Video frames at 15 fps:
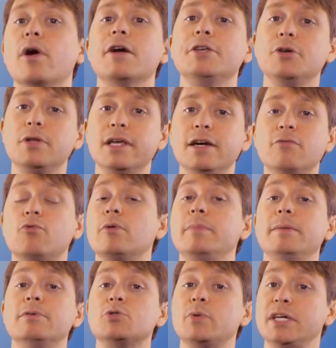where you live will
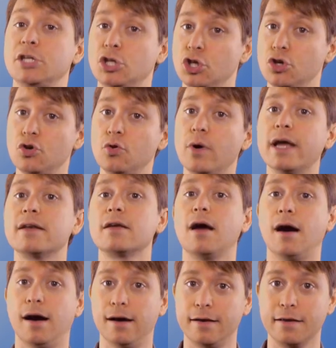be between you and
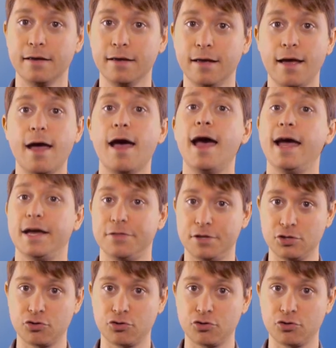God and the